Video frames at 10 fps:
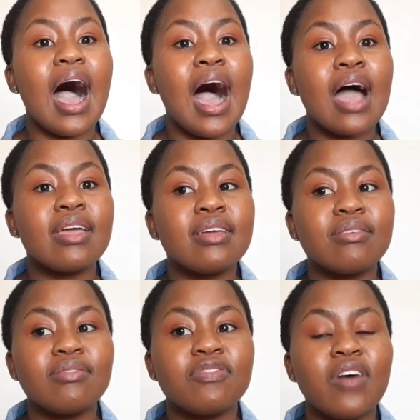I
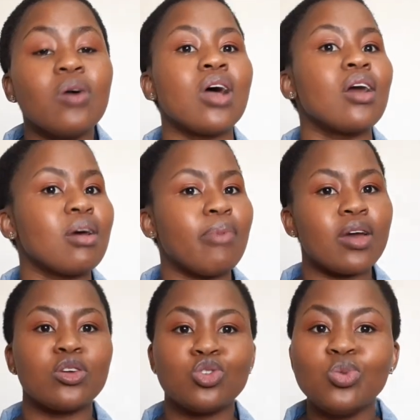found out
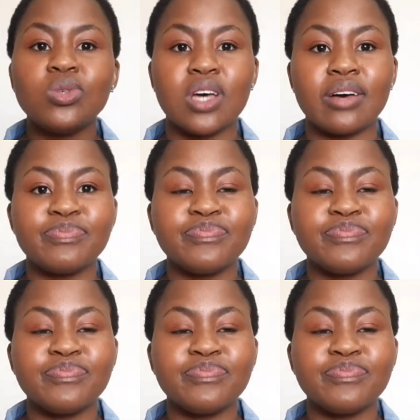about a tutor.